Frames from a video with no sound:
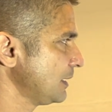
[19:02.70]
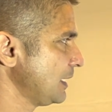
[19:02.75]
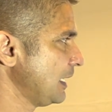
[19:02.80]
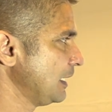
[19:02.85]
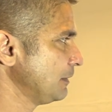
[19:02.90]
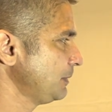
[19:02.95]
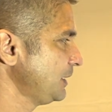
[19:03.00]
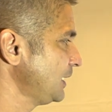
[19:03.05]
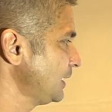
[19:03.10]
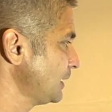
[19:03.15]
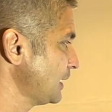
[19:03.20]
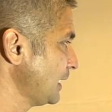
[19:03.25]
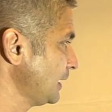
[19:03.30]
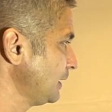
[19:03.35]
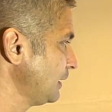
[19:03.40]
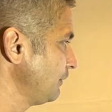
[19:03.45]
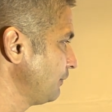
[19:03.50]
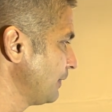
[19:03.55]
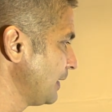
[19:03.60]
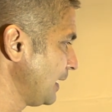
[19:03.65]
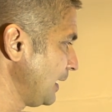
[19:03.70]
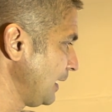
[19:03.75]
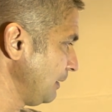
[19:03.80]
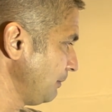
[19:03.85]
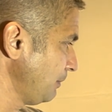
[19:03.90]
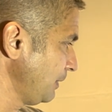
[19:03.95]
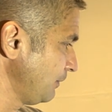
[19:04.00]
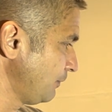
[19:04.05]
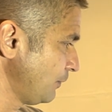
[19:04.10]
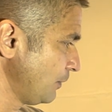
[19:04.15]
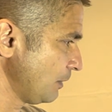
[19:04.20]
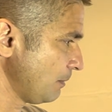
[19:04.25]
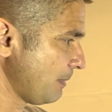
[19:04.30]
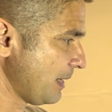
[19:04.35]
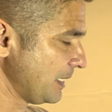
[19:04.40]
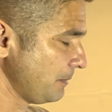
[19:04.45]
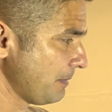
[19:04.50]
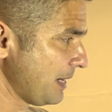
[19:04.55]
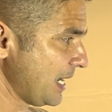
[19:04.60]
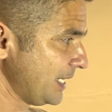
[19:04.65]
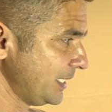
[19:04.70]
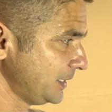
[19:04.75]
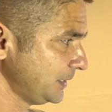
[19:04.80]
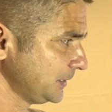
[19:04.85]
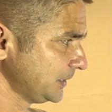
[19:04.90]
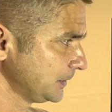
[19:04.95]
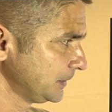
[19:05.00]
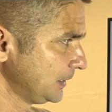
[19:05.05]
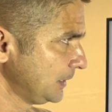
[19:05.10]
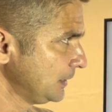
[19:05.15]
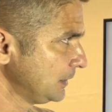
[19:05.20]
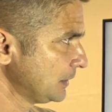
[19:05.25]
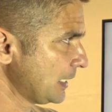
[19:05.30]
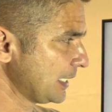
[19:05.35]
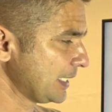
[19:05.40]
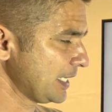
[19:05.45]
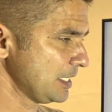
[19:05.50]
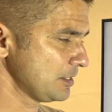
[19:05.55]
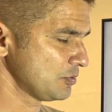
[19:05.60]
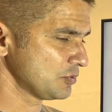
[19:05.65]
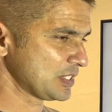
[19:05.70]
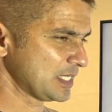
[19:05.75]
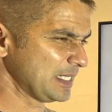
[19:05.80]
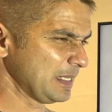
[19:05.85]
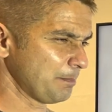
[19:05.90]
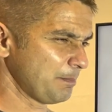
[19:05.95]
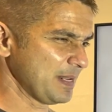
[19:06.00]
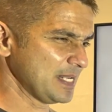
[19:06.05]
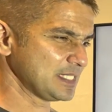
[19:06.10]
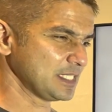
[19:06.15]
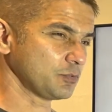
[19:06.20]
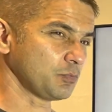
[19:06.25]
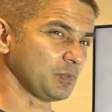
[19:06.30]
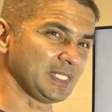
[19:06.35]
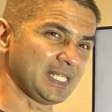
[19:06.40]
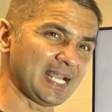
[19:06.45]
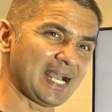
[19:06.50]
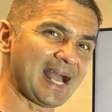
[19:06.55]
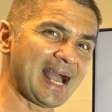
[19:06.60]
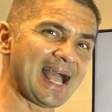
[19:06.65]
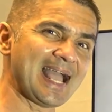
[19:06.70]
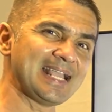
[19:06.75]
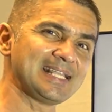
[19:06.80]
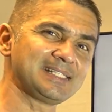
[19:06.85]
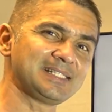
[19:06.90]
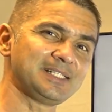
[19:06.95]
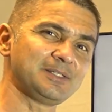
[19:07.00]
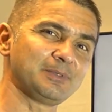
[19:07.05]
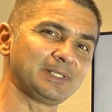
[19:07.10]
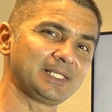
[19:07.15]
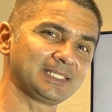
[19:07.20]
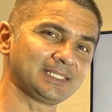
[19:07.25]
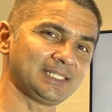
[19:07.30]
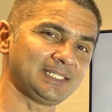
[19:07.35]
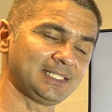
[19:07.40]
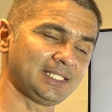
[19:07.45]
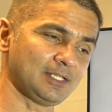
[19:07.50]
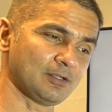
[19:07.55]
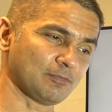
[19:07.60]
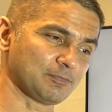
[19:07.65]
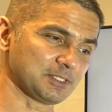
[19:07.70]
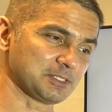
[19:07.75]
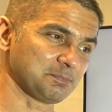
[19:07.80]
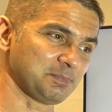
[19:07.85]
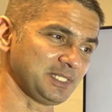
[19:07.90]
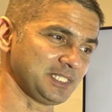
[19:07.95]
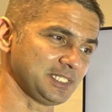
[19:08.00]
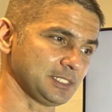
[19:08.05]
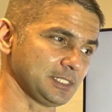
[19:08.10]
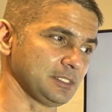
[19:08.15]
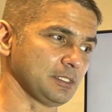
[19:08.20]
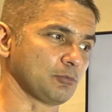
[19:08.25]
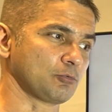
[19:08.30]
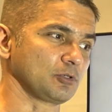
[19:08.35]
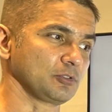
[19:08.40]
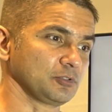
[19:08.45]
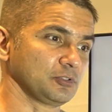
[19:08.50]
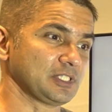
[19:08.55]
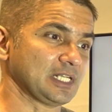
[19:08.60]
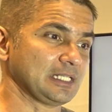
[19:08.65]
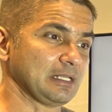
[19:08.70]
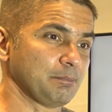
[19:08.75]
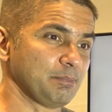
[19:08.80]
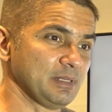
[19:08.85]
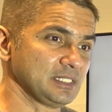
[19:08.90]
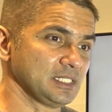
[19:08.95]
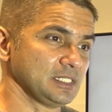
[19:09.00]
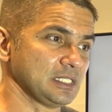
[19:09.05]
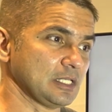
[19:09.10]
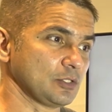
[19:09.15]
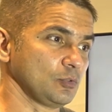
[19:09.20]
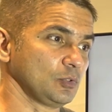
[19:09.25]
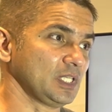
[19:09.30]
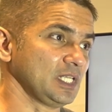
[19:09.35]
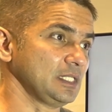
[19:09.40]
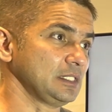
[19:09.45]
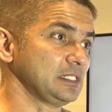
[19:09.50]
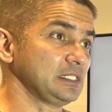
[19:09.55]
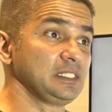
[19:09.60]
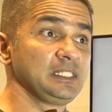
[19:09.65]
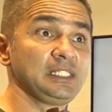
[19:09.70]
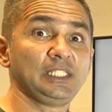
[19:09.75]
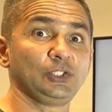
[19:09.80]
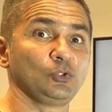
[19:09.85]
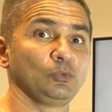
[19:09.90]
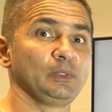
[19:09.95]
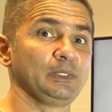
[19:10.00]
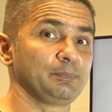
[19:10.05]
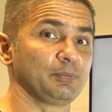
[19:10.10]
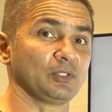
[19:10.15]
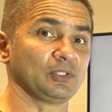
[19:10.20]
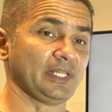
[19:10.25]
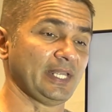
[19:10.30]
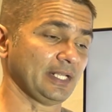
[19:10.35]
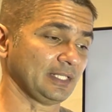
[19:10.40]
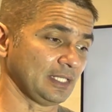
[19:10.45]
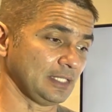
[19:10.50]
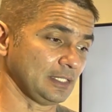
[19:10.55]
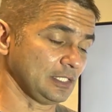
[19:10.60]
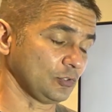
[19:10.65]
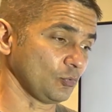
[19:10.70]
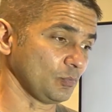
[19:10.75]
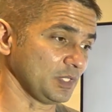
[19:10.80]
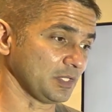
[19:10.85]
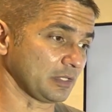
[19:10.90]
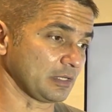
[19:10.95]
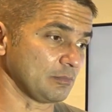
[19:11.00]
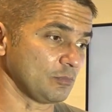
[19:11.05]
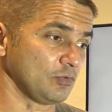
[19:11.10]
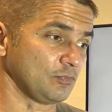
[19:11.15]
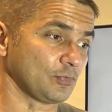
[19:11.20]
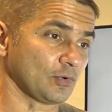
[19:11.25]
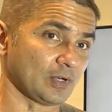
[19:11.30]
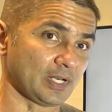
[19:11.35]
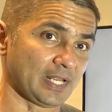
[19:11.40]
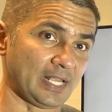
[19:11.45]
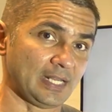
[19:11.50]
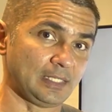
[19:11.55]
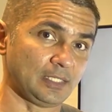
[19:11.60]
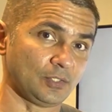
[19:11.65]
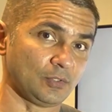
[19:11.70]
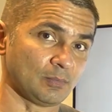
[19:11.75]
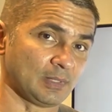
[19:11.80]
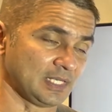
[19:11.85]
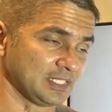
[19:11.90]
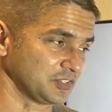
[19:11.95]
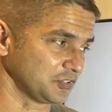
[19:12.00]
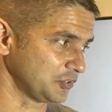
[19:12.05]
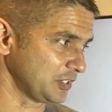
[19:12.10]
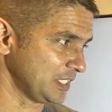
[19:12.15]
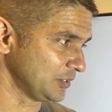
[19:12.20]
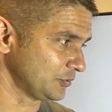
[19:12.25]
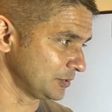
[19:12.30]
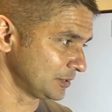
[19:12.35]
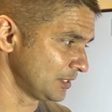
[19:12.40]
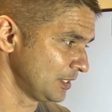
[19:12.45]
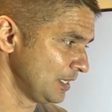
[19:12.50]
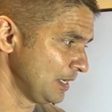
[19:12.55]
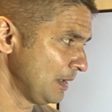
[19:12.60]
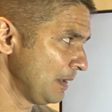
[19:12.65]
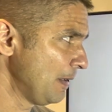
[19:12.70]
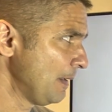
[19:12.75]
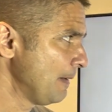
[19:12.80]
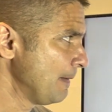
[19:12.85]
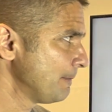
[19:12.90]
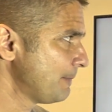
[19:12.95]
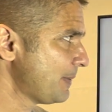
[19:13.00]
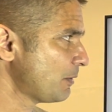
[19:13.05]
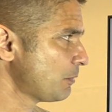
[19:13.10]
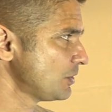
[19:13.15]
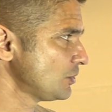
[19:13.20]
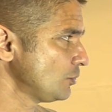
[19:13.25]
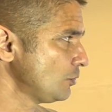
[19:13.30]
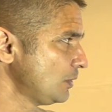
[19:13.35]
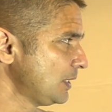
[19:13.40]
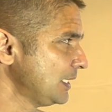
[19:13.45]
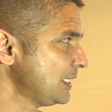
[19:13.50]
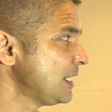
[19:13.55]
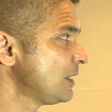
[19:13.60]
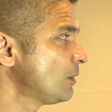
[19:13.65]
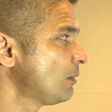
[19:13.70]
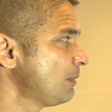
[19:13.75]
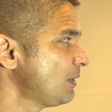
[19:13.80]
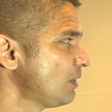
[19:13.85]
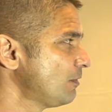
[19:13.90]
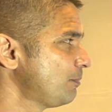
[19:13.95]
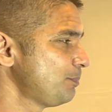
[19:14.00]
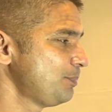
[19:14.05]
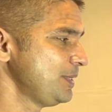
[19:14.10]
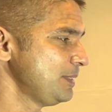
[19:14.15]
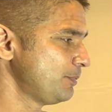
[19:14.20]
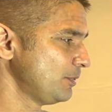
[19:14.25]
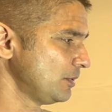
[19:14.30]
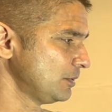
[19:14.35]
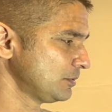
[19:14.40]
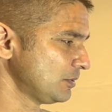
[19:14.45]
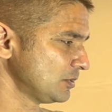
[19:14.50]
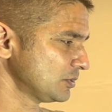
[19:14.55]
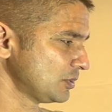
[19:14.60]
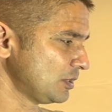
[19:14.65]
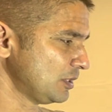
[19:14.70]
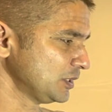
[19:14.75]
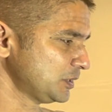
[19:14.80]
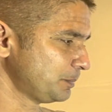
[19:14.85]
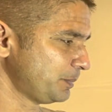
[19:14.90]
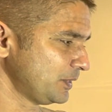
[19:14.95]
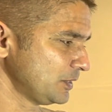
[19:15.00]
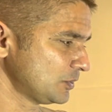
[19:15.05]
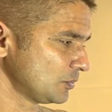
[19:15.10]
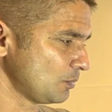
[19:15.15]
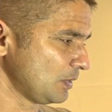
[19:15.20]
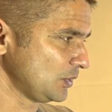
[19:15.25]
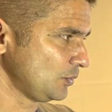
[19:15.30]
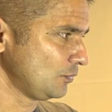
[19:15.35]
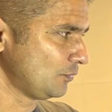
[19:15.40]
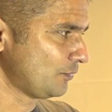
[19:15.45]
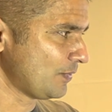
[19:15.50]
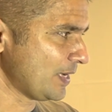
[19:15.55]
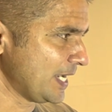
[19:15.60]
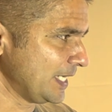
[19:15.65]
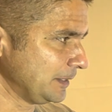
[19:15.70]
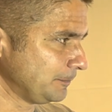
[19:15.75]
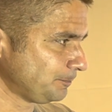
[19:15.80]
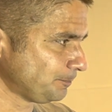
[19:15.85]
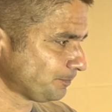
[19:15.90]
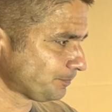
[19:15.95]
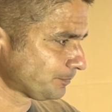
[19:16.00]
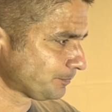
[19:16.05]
that have been identified before by Myers. Again, those are the places with the highest diversity of species in the world. Those are the places that you think need to be protected, need to be removed from any human stressor. But when you look at the number of people on those hotspots, what you find